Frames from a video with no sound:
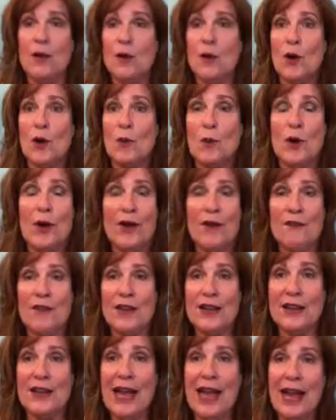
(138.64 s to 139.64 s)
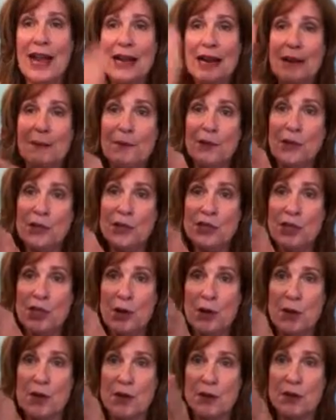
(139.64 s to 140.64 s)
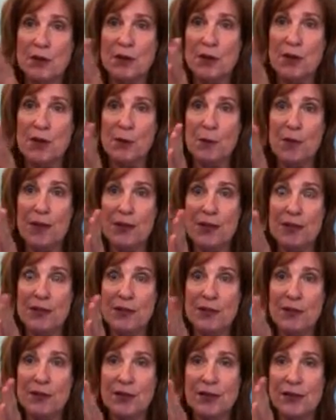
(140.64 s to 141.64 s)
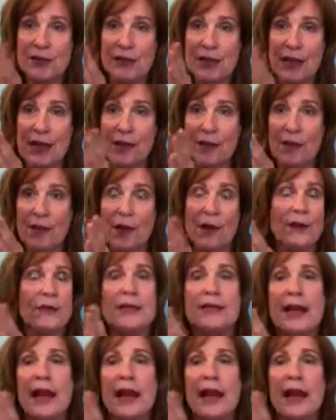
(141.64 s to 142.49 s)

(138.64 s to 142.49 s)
or wherever you'd like. I'm going to show you so that we can do this together.